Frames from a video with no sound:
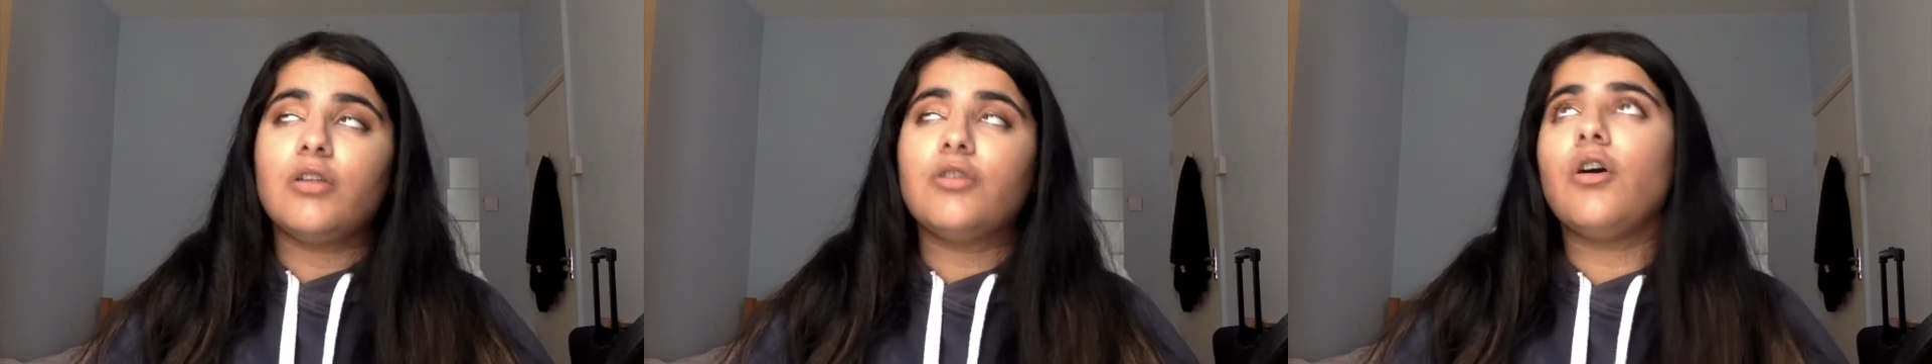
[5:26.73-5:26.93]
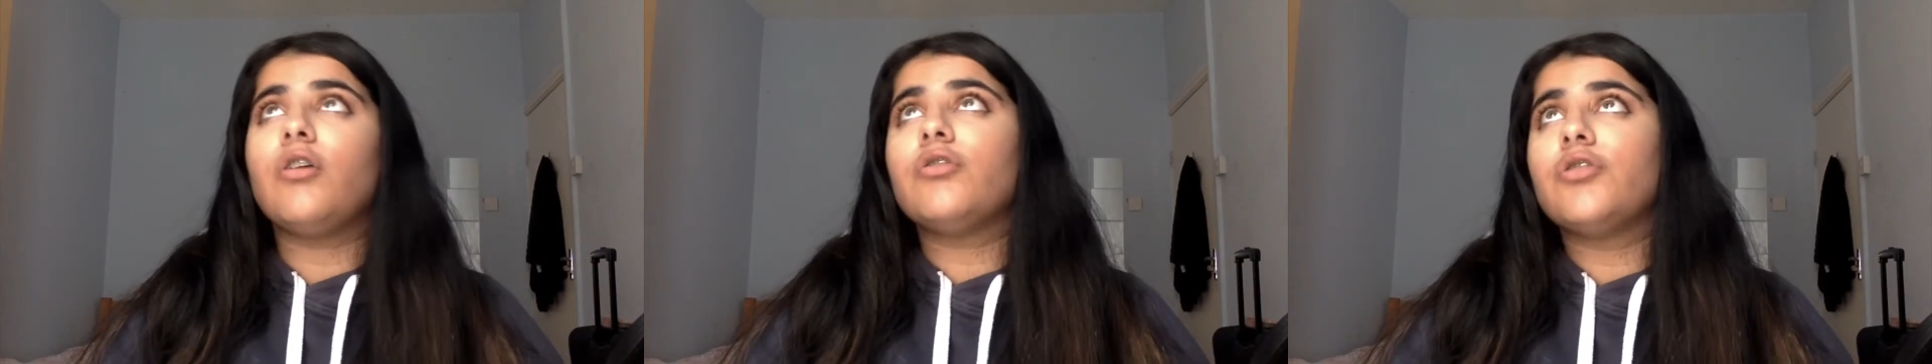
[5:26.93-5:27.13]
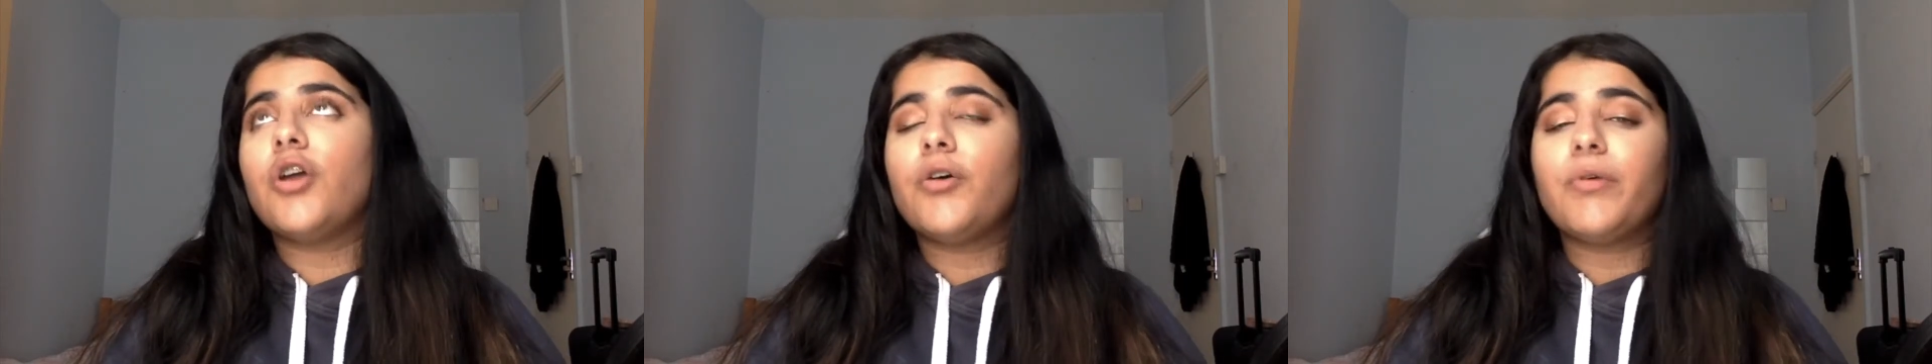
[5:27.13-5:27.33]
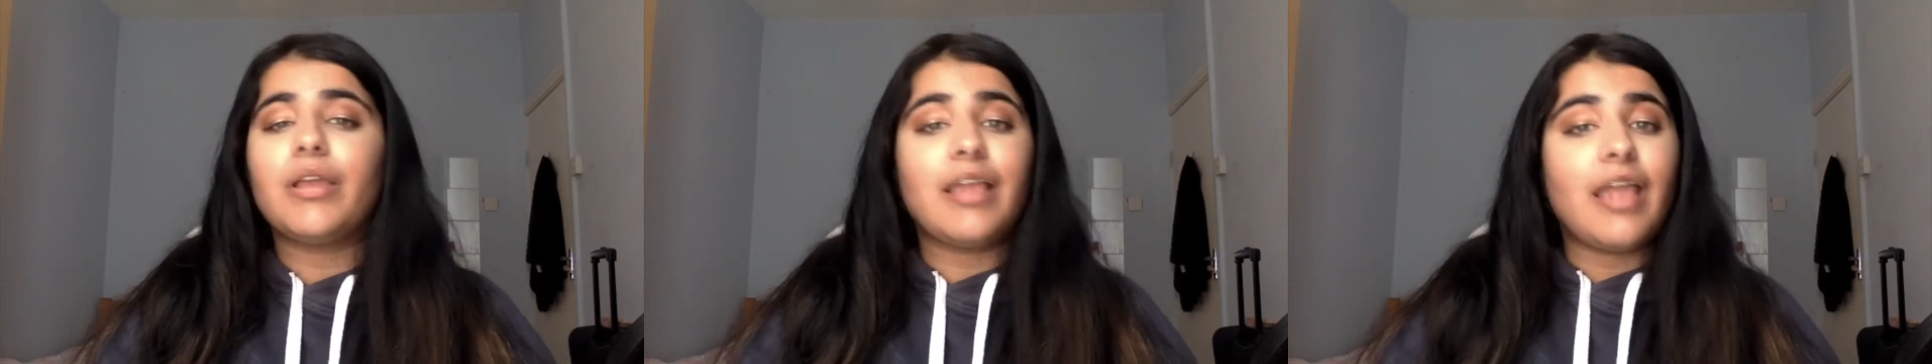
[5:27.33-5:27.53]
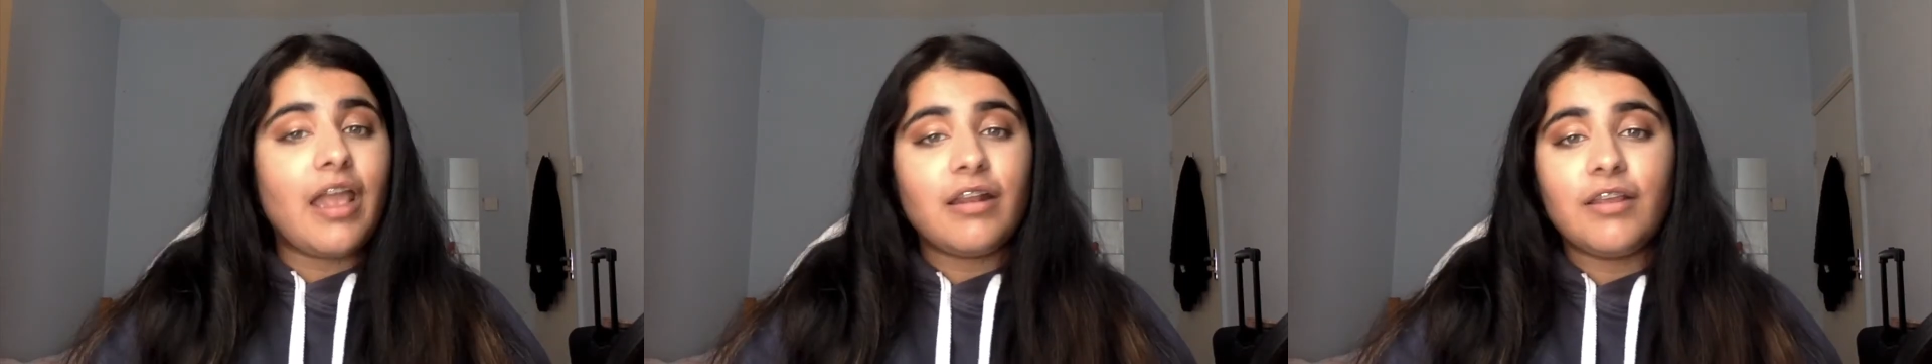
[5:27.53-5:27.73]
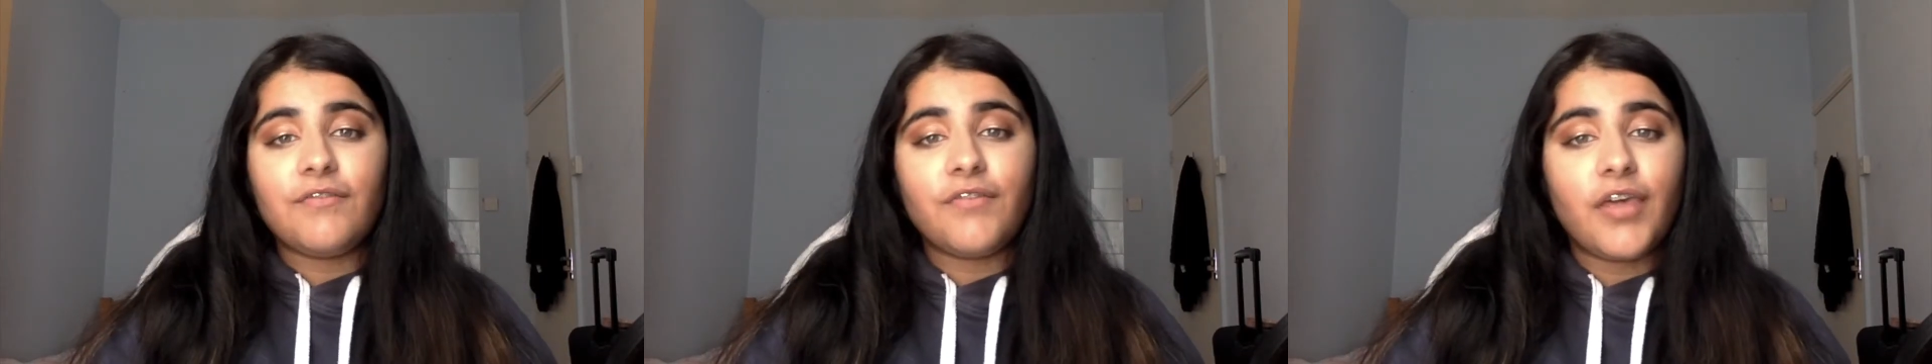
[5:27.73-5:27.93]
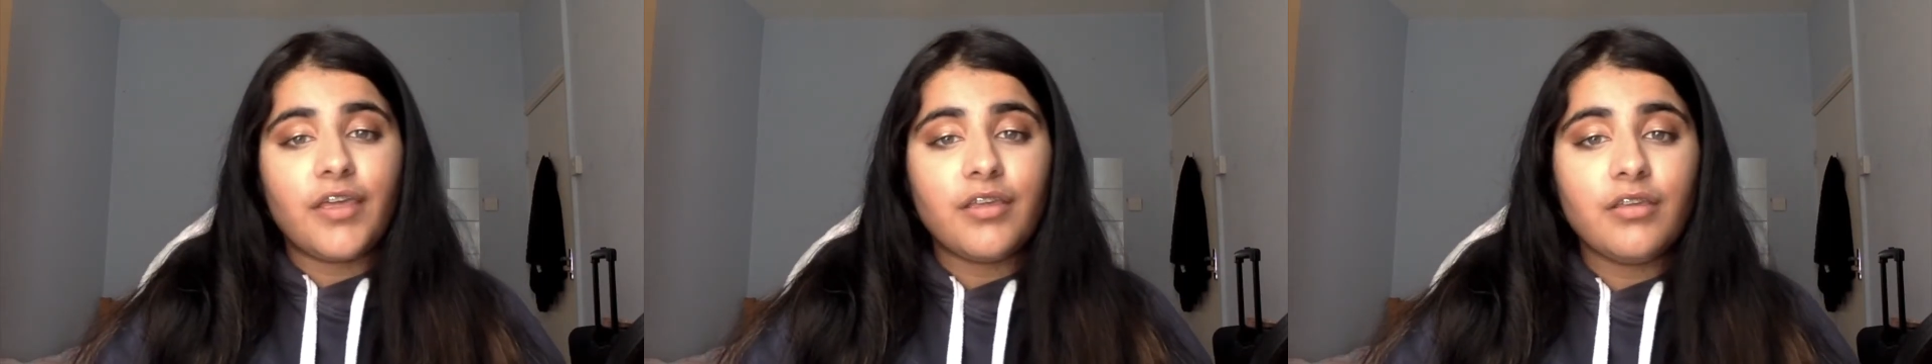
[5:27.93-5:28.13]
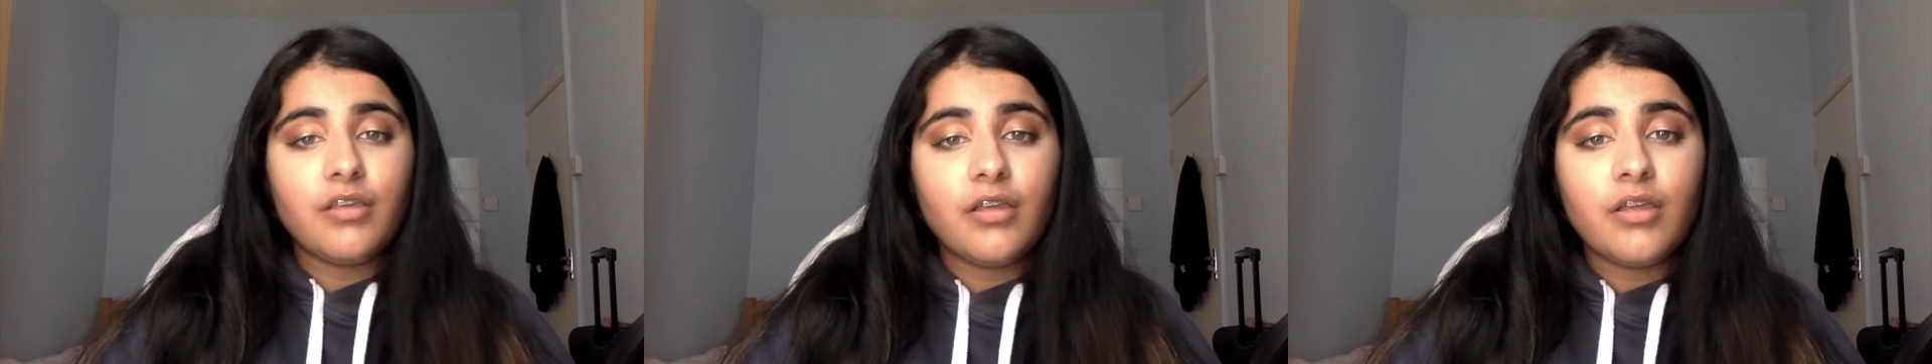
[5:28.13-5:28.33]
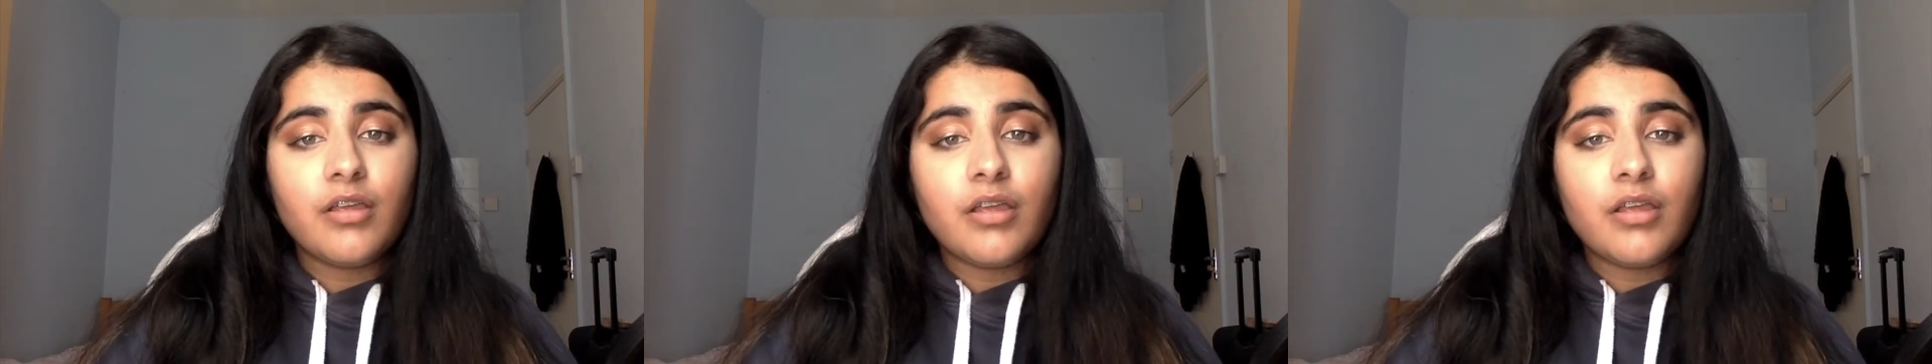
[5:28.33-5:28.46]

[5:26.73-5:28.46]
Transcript: not knowing anything.